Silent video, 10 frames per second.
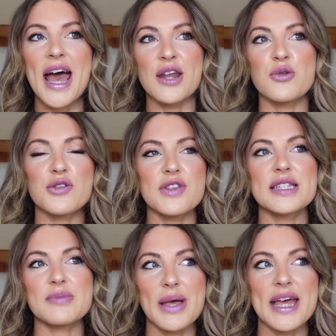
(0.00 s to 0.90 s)
And all of
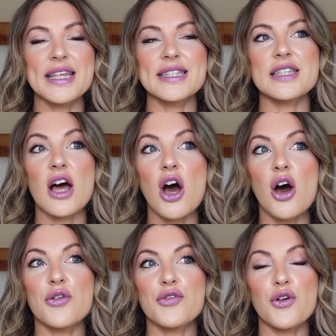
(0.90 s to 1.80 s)
these bits
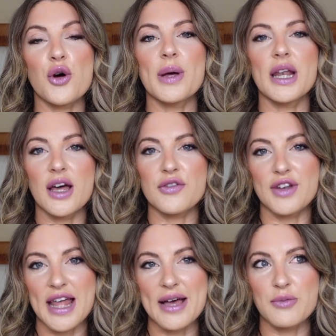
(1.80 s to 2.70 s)
are from
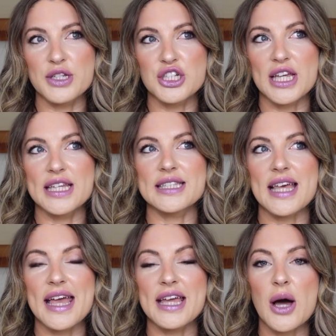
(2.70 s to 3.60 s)
Luvlette, which is
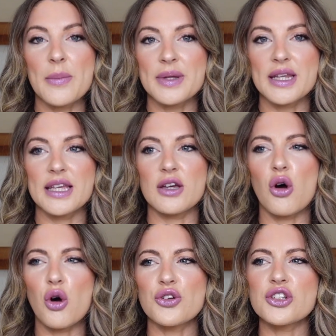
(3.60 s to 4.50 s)
a company
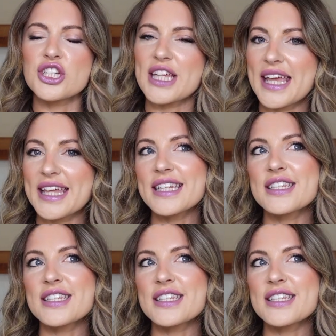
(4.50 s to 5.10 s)
on SHEIN.